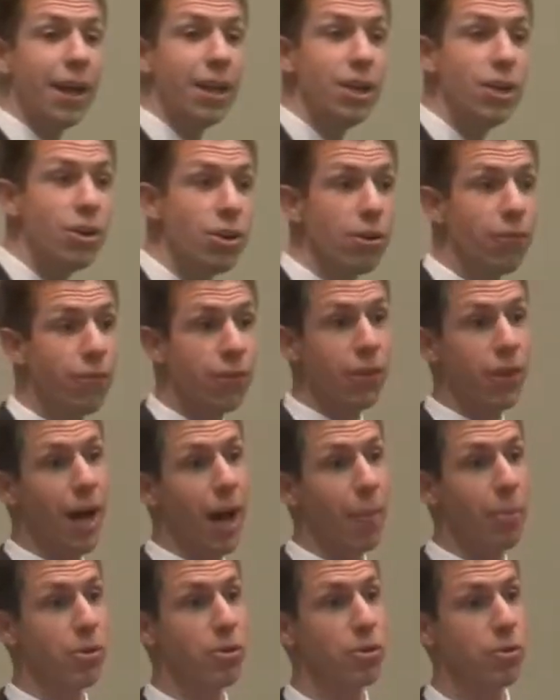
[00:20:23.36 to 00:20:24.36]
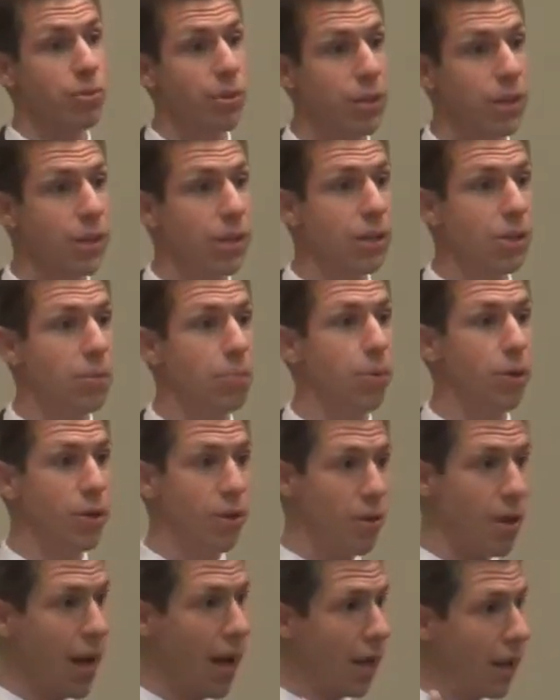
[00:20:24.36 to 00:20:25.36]
eager for the opportunity to put
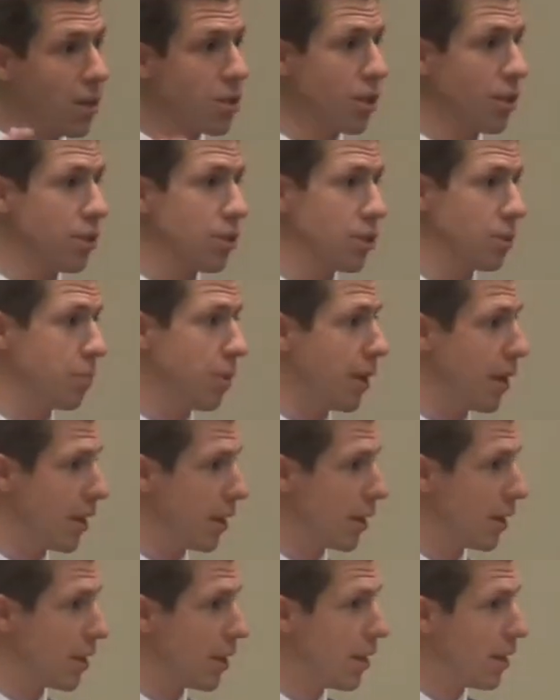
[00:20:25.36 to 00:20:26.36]
your knowledge on display.